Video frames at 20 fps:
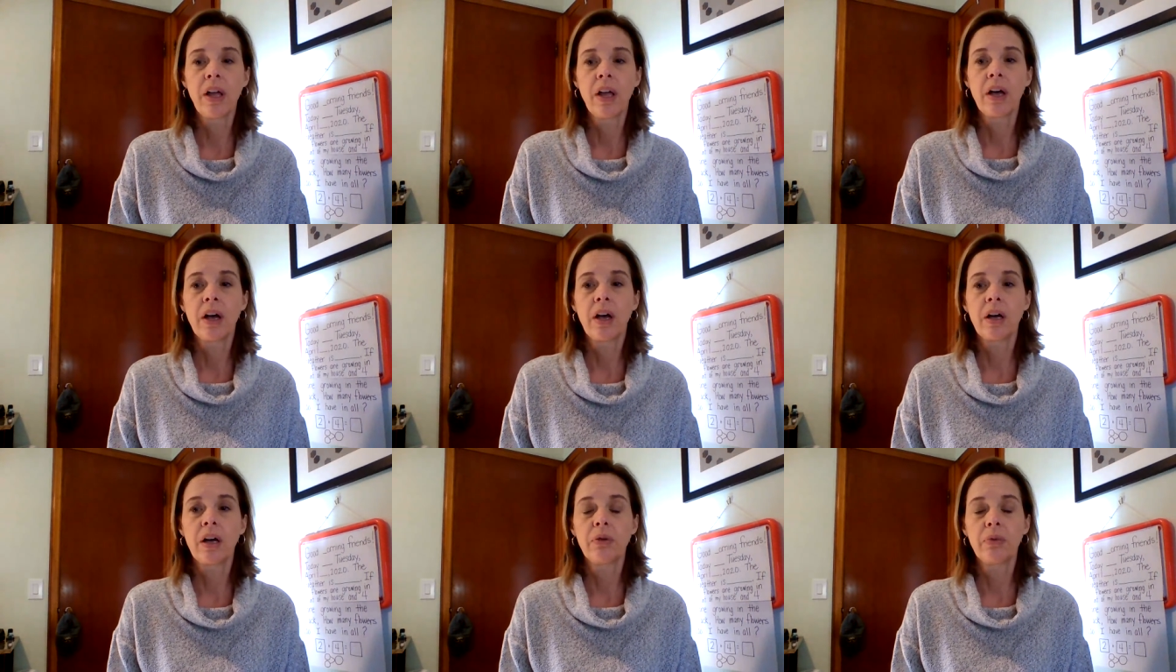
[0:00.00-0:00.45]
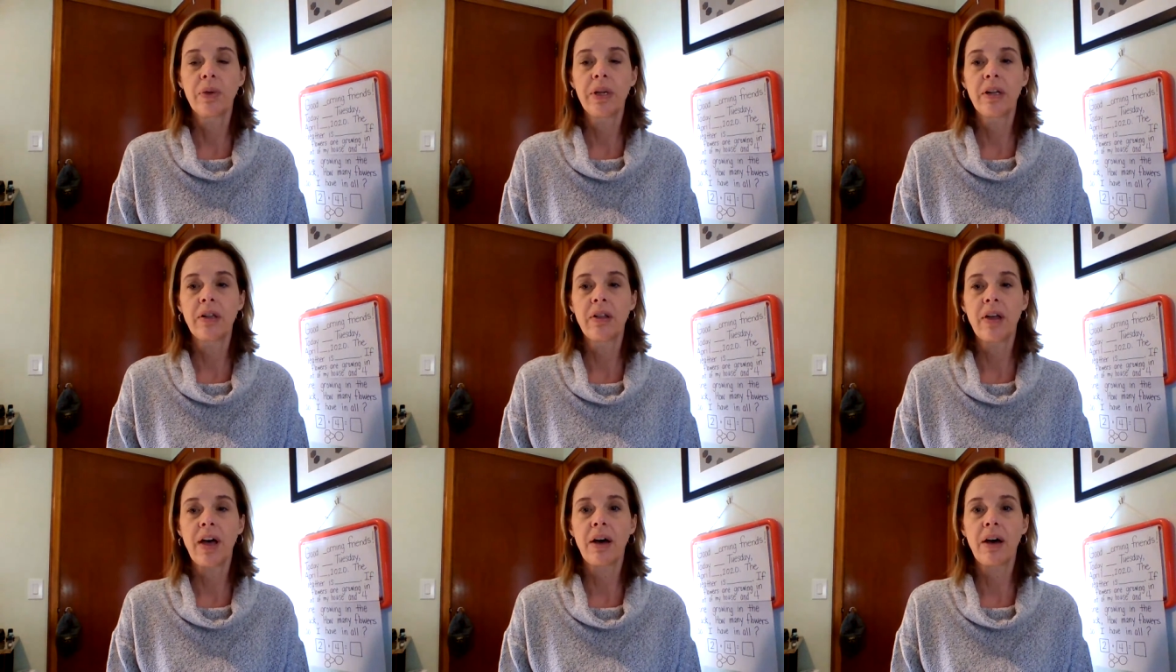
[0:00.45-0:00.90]
a read
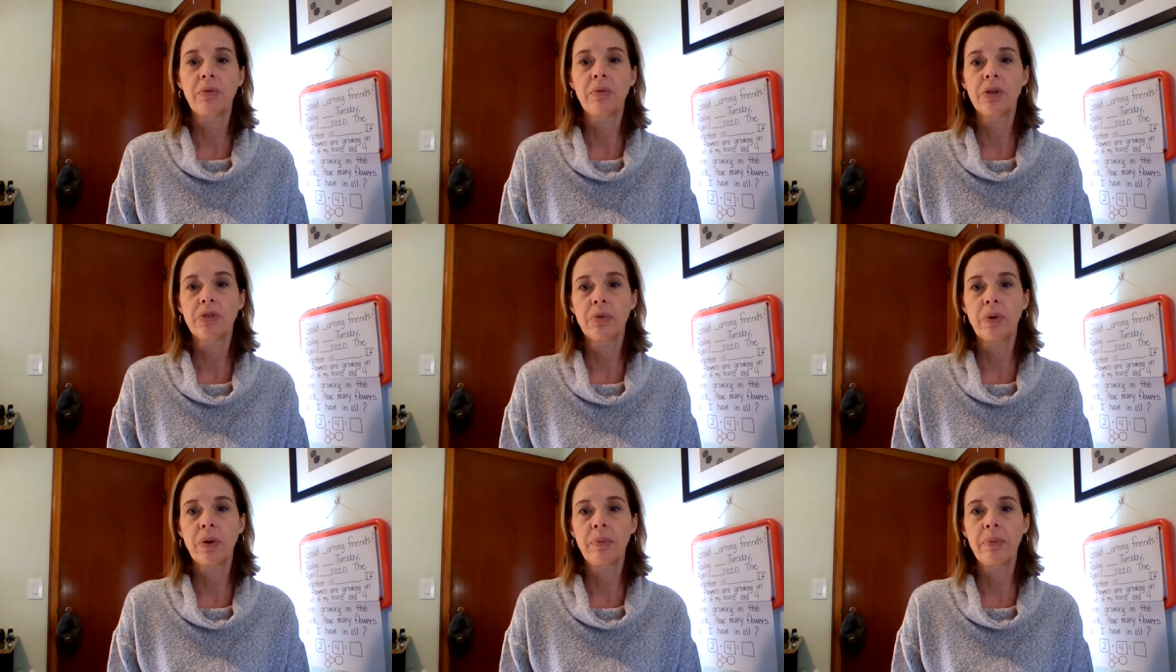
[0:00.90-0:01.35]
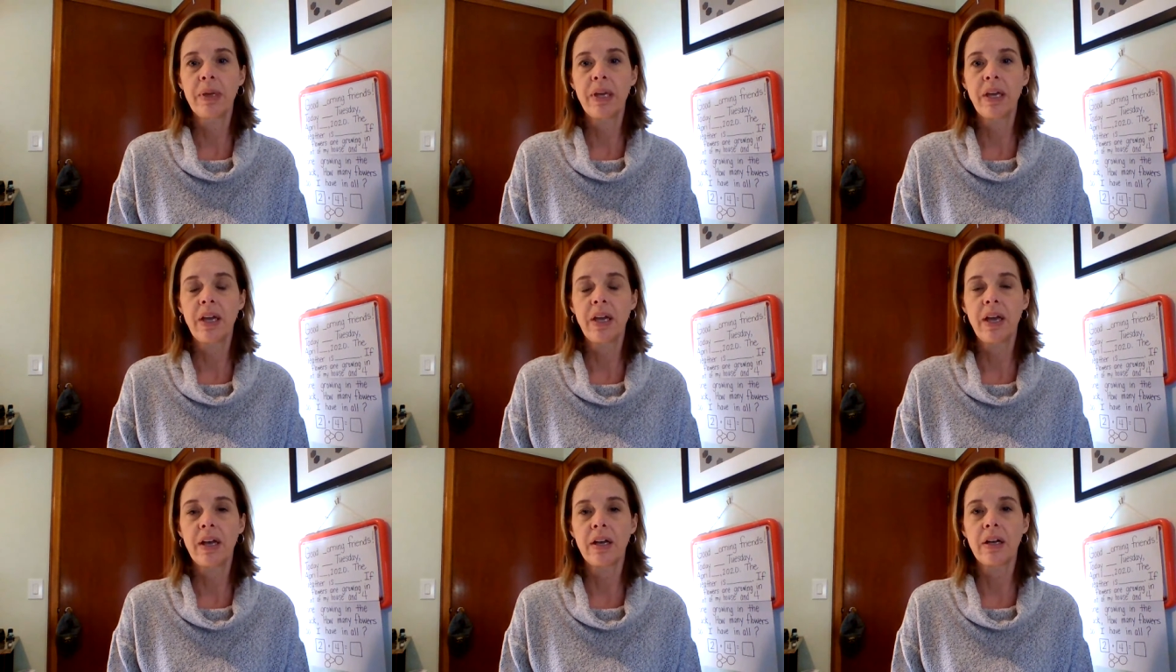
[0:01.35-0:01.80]
aloud, which will
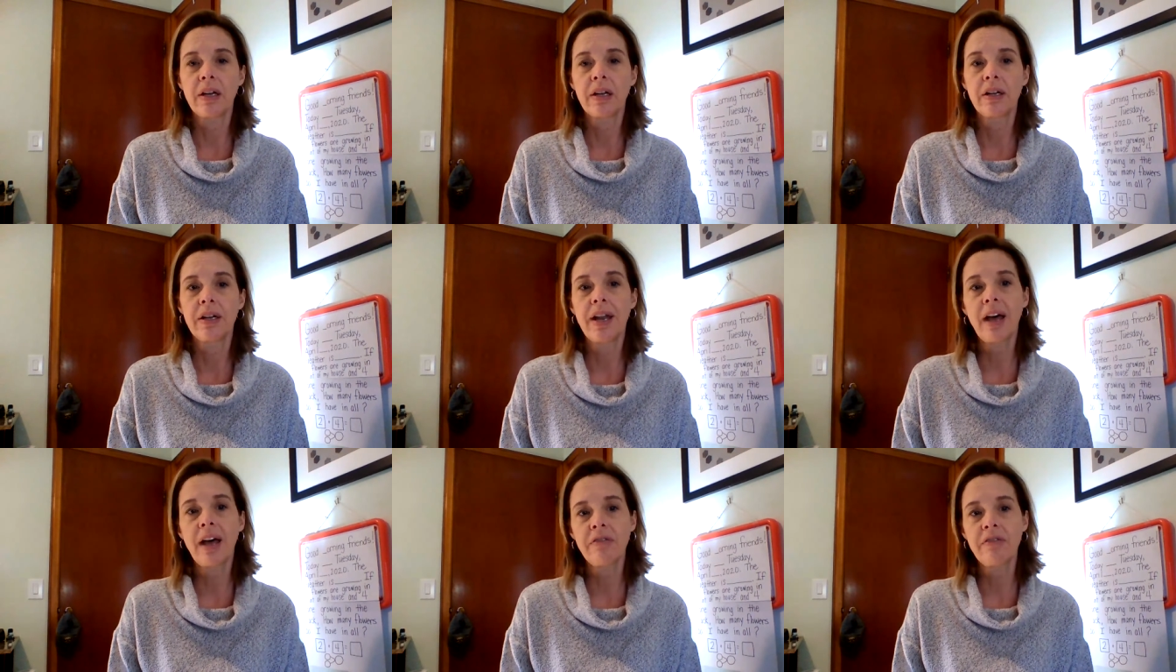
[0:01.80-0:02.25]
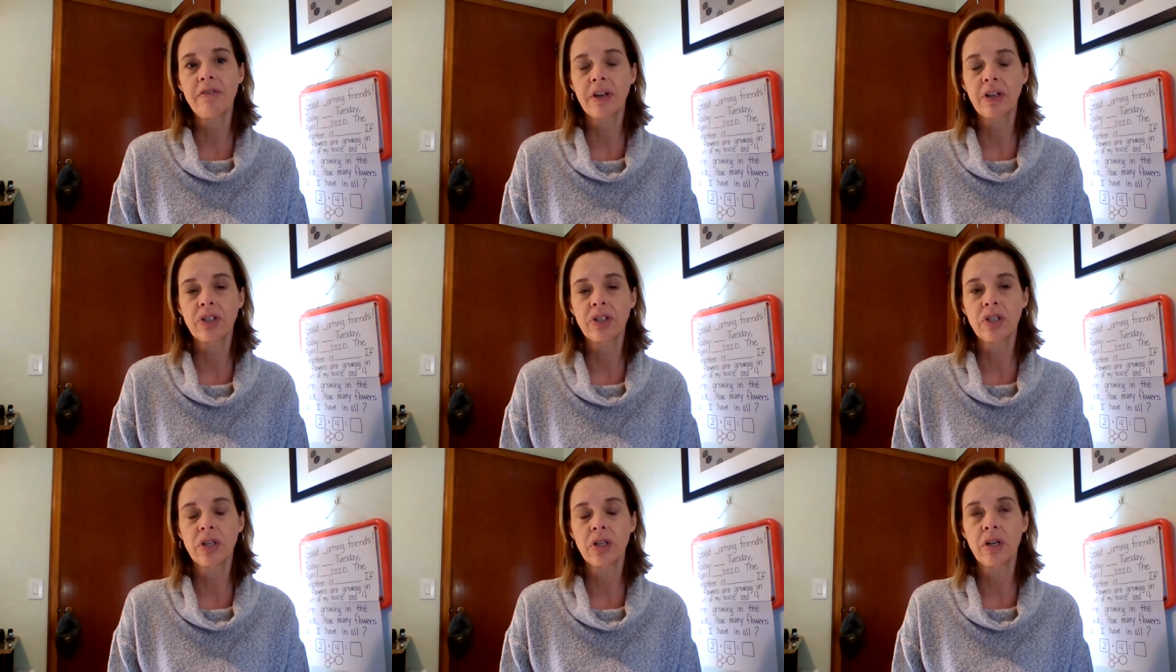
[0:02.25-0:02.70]
be a
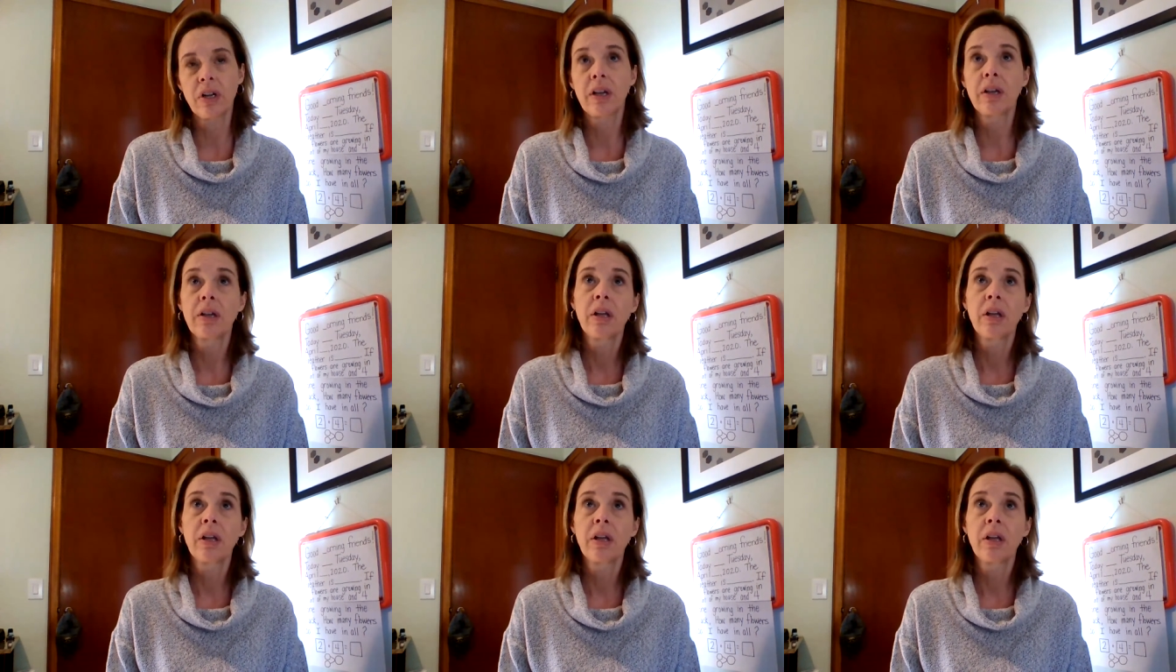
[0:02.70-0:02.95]
nonfiction.